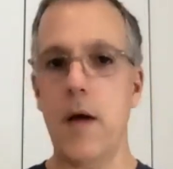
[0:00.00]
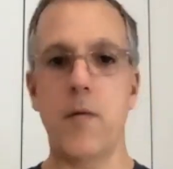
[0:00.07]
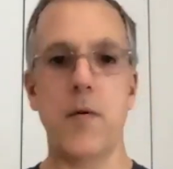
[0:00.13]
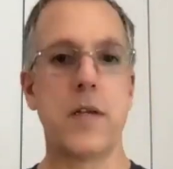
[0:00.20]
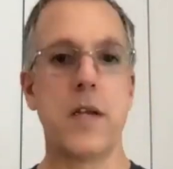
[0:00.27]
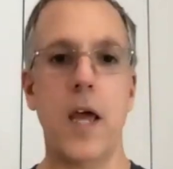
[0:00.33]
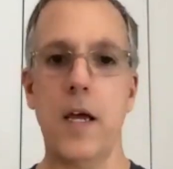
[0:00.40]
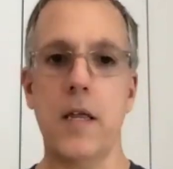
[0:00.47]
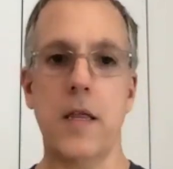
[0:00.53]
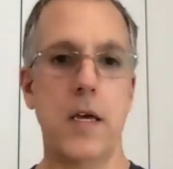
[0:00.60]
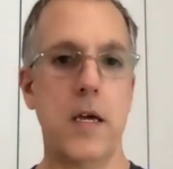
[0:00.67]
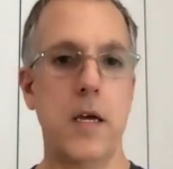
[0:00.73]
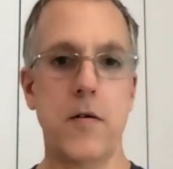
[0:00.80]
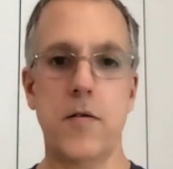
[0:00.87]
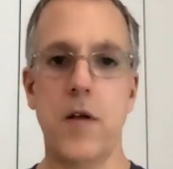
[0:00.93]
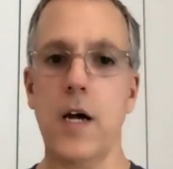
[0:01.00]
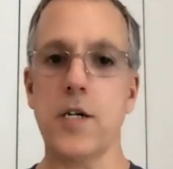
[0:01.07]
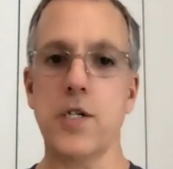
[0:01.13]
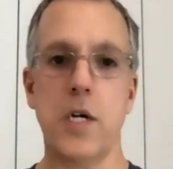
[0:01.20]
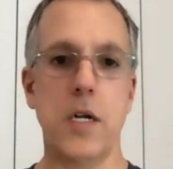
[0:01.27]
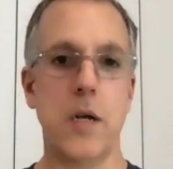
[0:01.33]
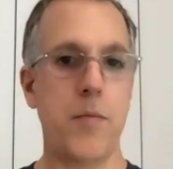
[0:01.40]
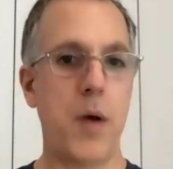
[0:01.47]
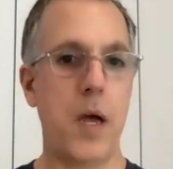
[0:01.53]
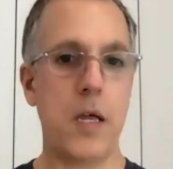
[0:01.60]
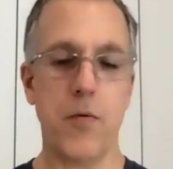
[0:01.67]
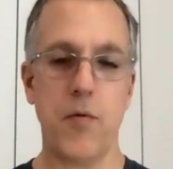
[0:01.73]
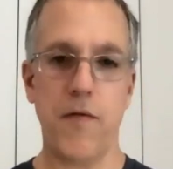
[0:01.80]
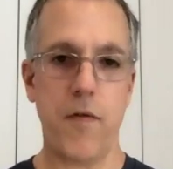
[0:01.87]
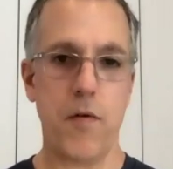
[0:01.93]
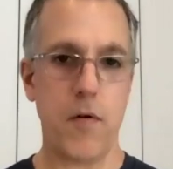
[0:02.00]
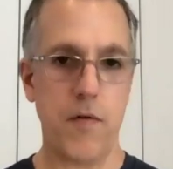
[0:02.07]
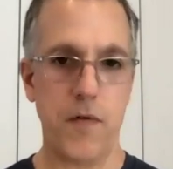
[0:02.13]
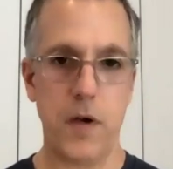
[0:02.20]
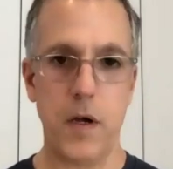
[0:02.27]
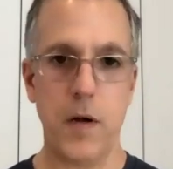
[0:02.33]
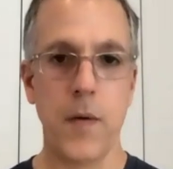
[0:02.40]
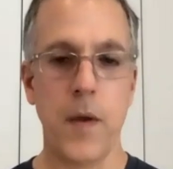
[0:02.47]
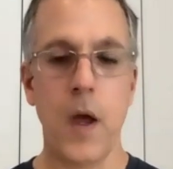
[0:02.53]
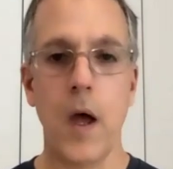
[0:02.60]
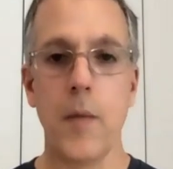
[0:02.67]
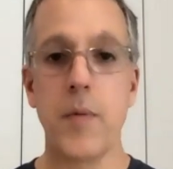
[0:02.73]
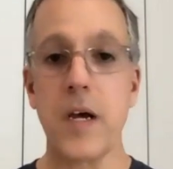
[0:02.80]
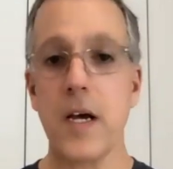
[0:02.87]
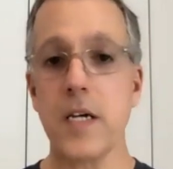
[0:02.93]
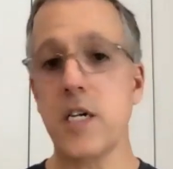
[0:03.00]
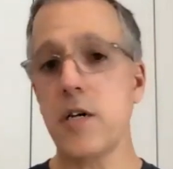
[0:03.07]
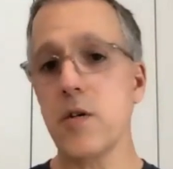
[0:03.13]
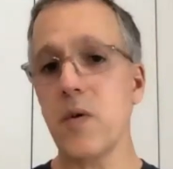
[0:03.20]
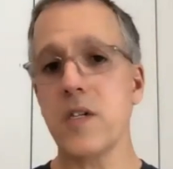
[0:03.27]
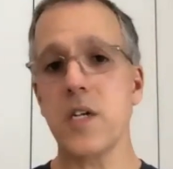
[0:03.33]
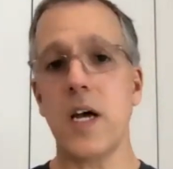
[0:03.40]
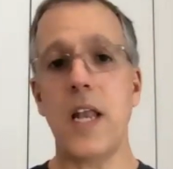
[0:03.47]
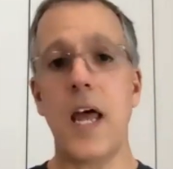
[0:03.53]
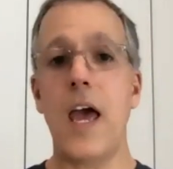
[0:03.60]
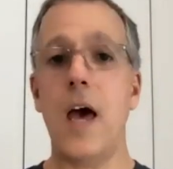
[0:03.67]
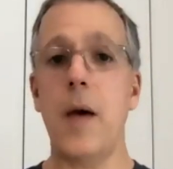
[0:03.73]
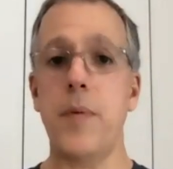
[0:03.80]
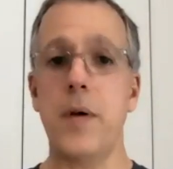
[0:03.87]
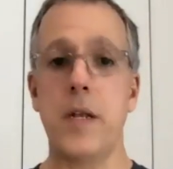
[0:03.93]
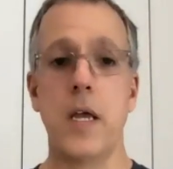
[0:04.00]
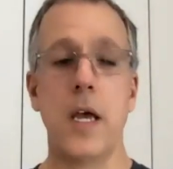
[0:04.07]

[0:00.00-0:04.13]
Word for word: take the introduction and pay the referral fee. Because here's what's going to happen.